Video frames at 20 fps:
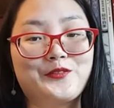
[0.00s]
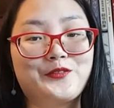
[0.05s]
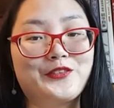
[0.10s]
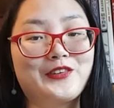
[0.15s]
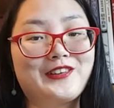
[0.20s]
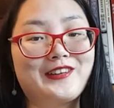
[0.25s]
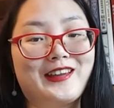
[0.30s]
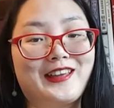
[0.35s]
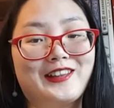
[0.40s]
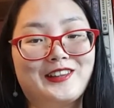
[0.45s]

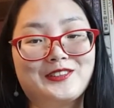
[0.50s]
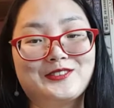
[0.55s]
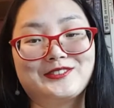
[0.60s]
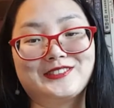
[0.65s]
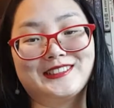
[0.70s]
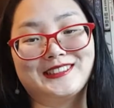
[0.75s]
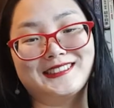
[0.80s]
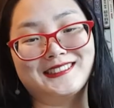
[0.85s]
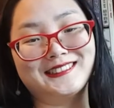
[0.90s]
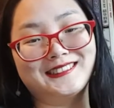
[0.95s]
for
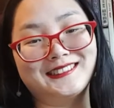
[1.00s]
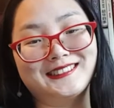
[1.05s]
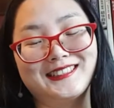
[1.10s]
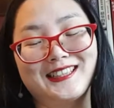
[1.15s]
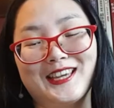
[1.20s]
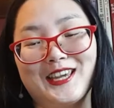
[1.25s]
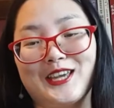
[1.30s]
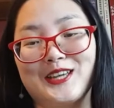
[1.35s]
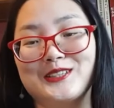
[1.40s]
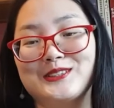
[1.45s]
elephants.
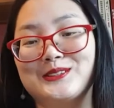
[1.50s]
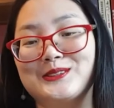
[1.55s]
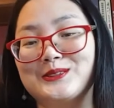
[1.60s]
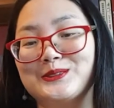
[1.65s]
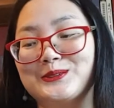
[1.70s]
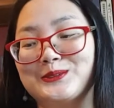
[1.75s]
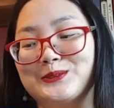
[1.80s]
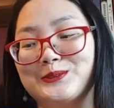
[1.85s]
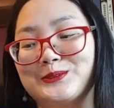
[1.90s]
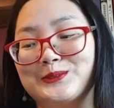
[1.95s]

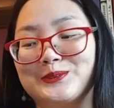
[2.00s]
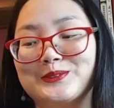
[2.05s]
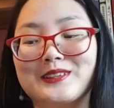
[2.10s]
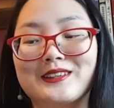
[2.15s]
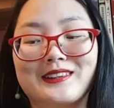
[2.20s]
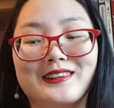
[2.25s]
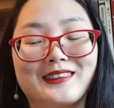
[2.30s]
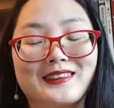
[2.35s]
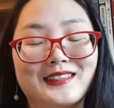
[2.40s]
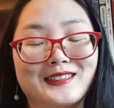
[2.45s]
So
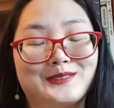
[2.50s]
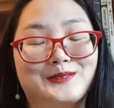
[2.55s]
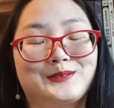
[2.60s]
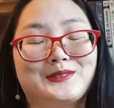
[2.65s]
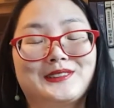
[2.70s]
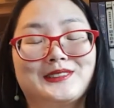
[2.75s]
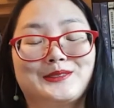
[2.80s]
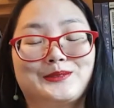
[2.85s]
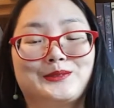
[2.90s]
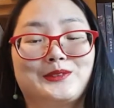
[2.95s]
this
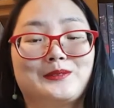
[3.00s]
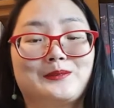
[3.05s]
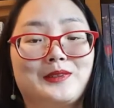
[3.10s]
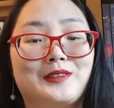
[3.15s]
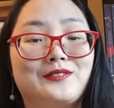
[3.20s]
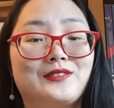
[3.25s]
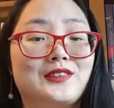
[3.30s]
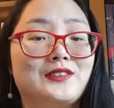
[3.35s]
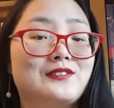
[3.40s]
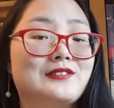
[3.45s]
one is one of
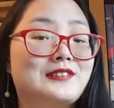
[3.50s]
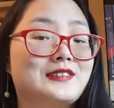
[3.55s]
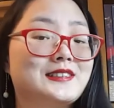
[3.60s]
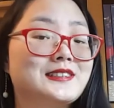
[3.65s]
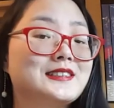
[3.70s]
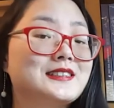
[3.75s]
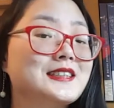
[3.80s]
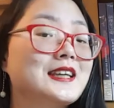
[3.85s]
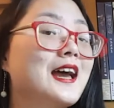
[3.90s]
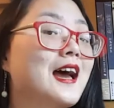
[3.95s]
my
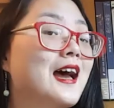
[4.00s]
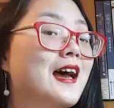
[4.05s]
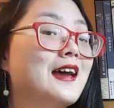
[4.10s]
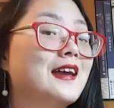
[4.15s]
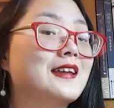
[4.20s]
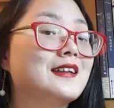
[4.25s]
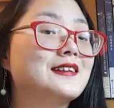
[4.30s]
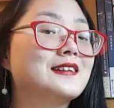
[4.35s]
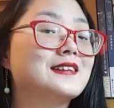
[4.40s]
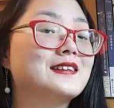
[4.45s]
favourites
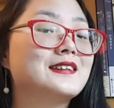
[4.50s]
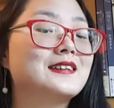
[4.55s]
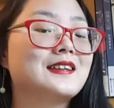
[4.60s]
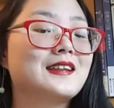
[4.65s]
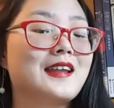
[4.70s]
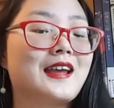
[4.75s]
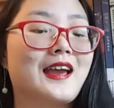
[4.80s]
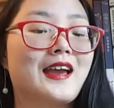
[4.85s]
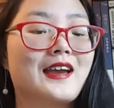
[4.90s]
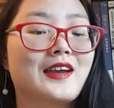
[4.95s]
and
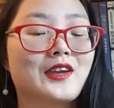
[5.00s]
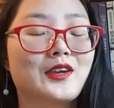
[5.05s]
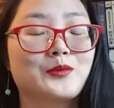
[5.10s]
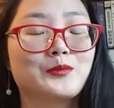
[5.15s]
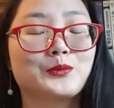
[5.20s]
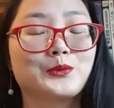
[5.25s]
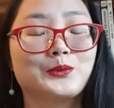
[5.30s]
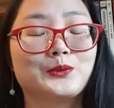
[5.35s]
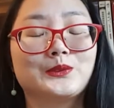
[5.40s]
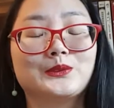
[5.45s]
I
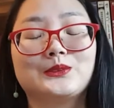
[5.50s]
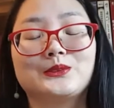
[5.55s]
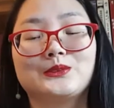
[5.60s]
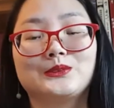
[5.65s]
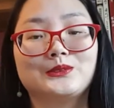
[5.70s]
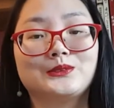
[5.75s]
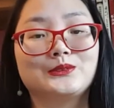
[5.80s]
am going to